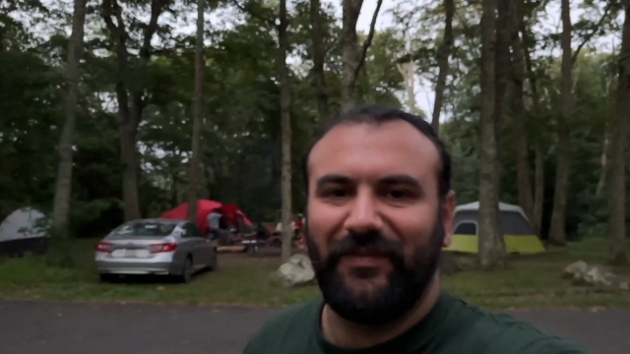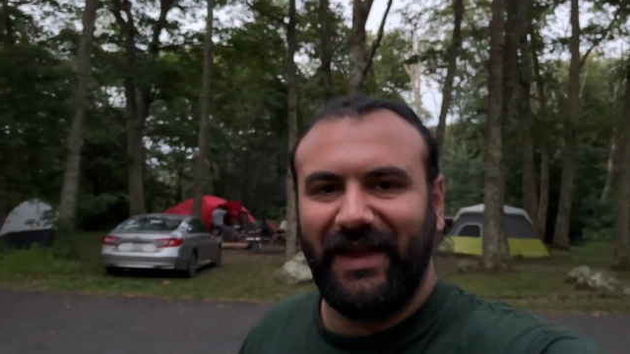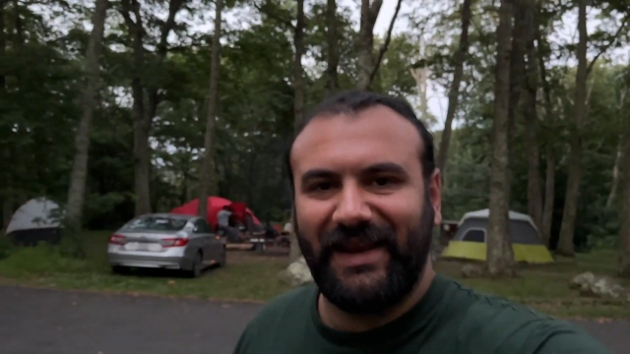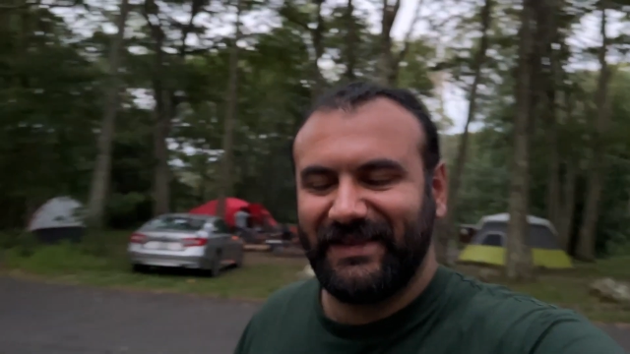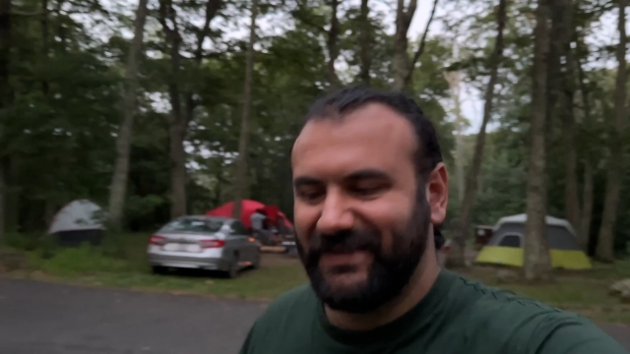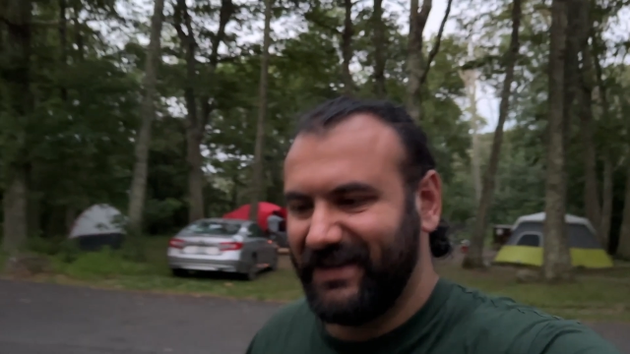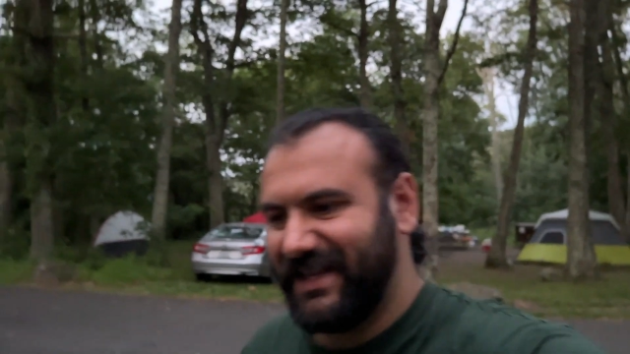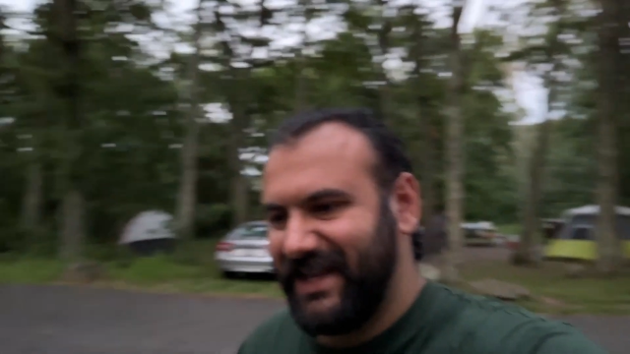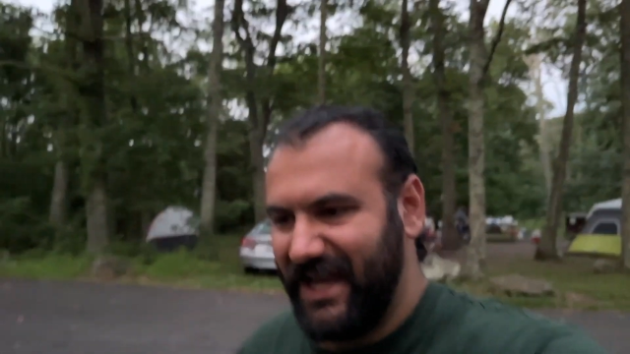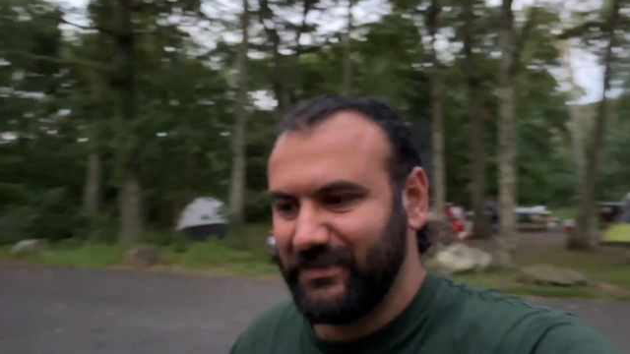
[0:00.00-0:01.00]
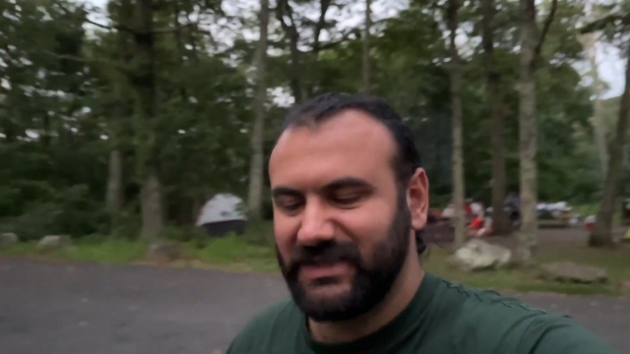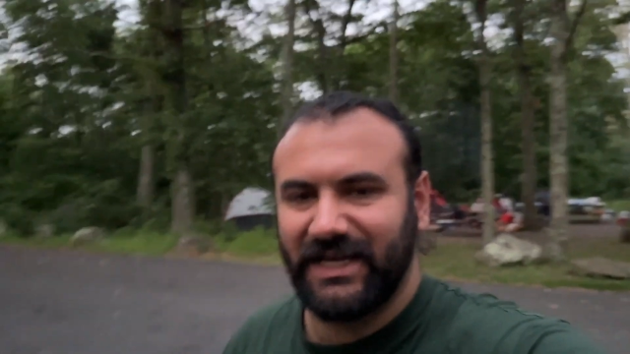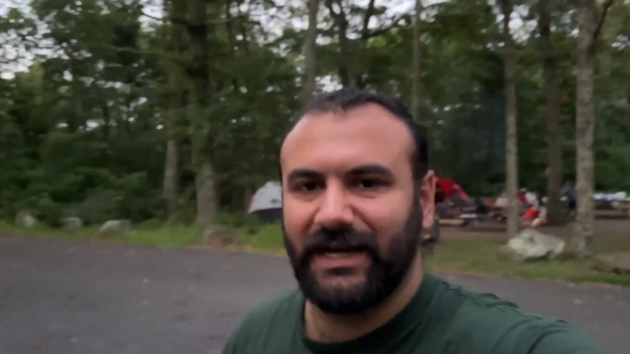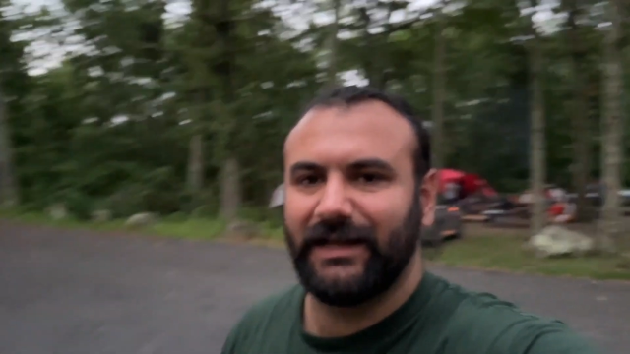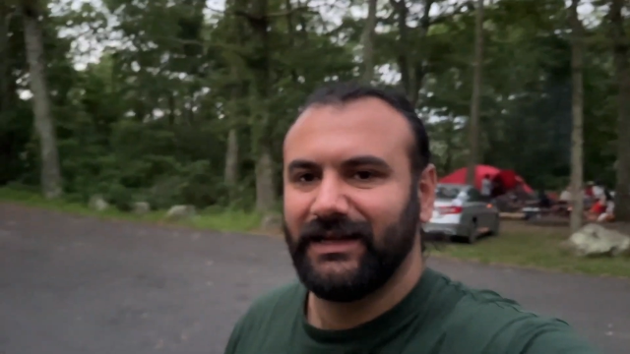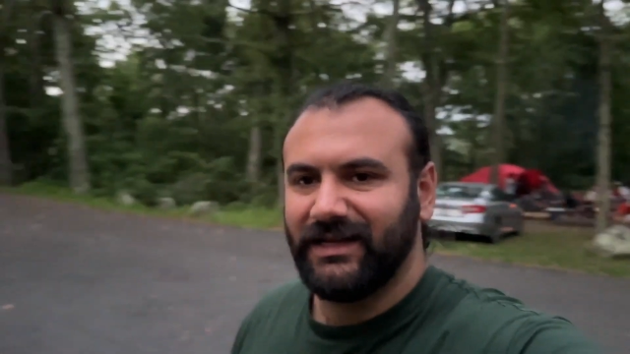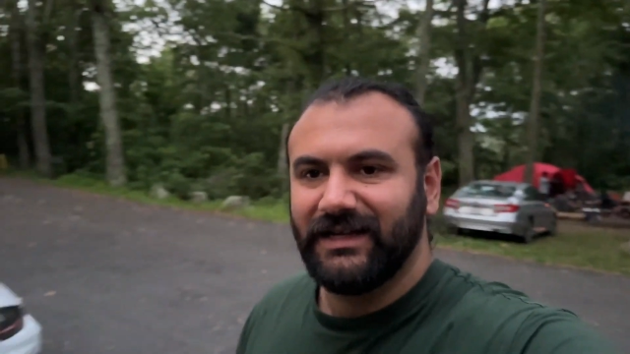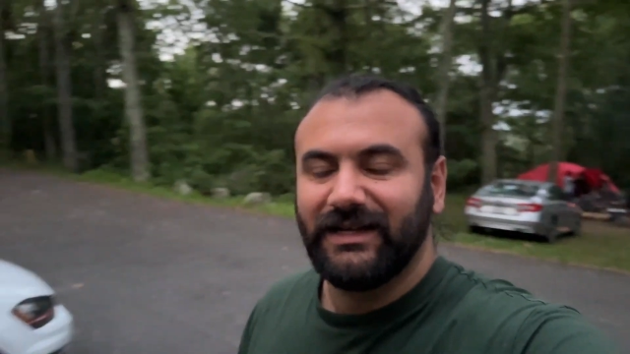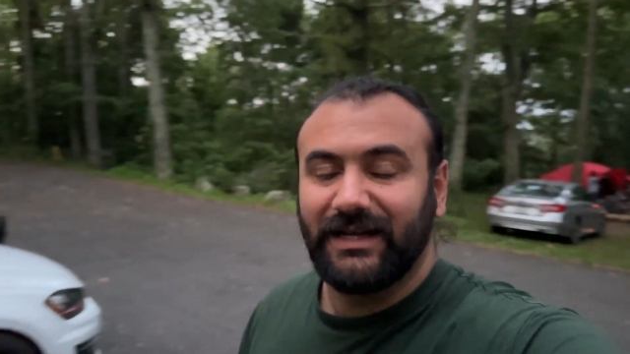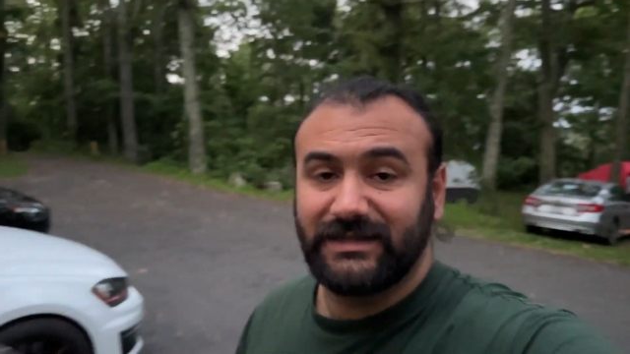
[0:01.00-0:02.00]
made it to the campsite.
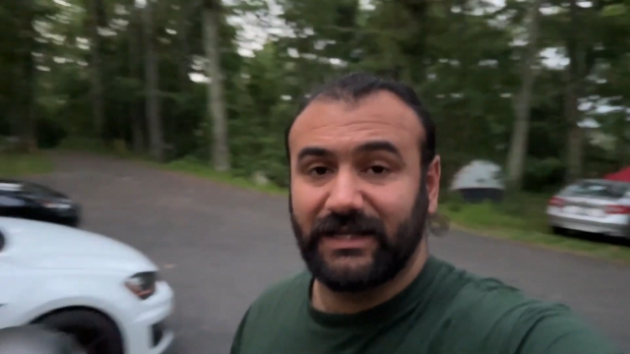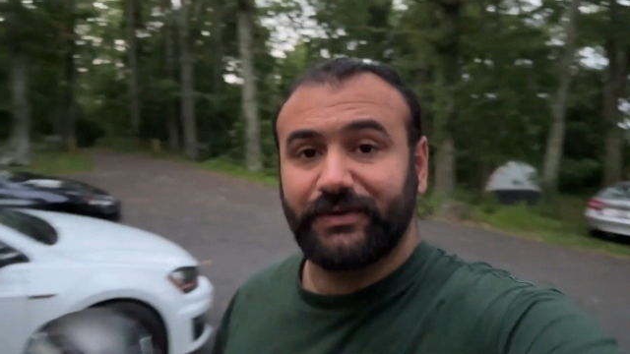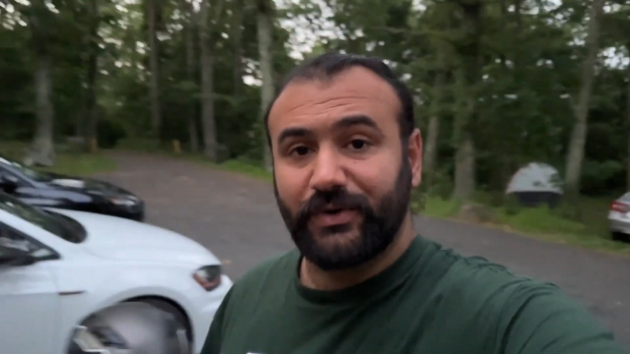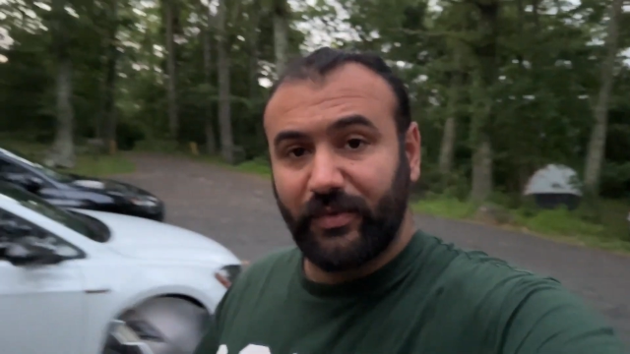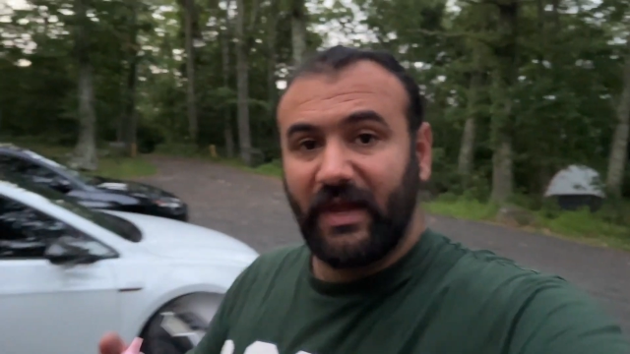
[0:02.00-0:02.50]
It's a group